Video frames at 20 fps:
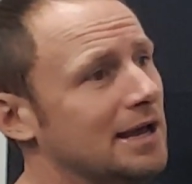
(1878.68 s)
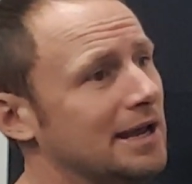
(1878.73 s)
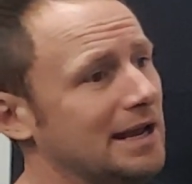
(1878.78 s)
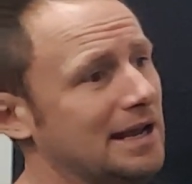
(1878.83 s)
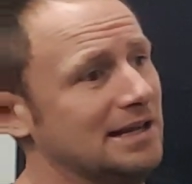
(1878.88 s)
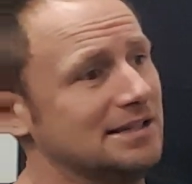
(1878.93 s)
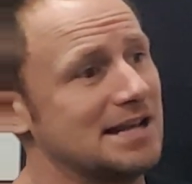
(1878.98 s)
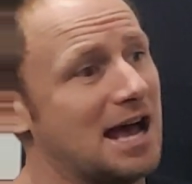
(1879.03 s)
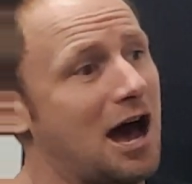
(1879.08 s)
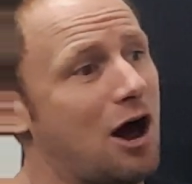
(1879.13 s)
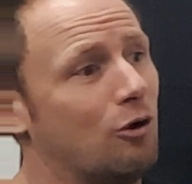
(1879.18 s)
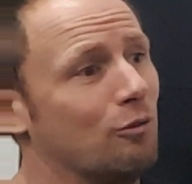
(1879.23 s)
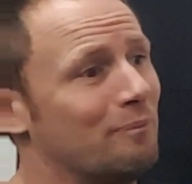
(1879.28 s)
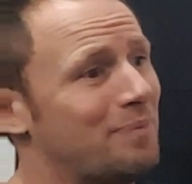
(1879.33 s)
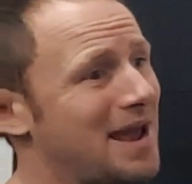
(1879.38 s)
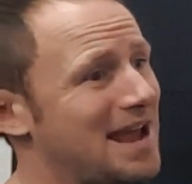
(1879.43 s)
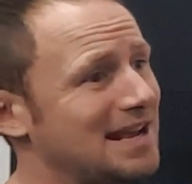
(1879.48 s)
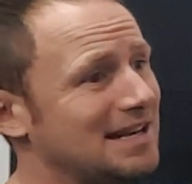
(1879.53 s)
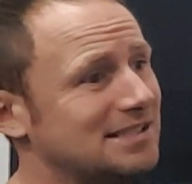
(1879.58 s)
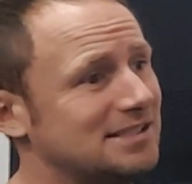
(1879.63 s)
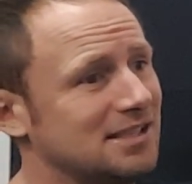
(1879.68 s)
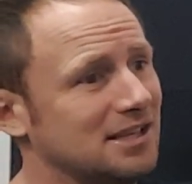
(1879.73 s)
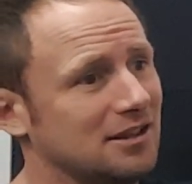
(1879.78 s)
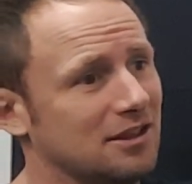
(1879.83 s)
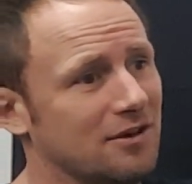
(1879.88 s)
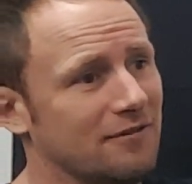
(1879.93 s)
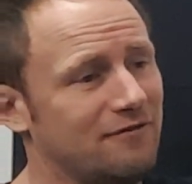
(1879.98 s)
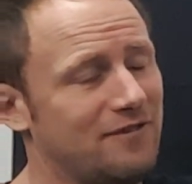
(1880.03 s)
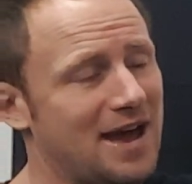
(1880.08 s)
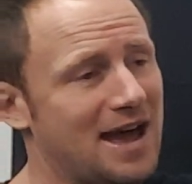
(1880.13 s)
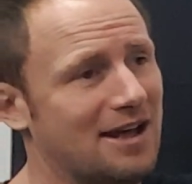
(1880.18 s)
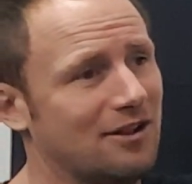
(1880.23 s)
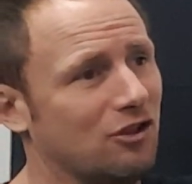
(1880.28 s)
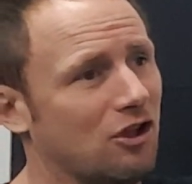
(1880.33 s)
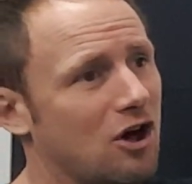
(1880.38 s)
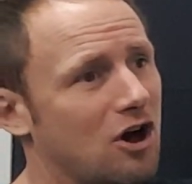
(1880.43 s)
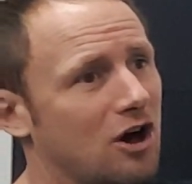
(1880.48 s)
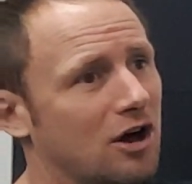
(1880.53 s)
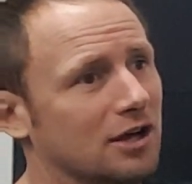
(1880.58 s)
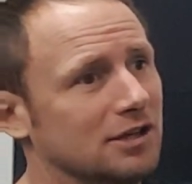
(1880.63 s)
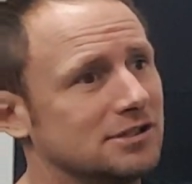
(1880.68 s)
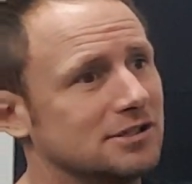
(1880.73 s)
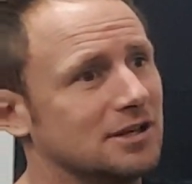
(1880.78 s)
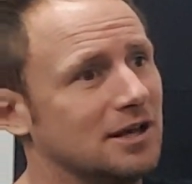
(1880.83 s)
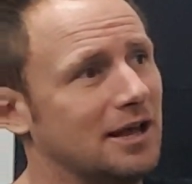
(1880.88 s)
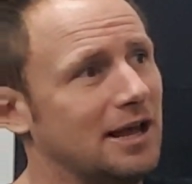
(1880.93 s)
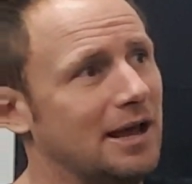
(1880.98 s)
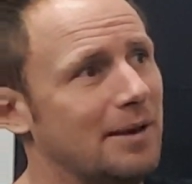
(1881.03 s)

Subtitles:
is outpacing the fat loss,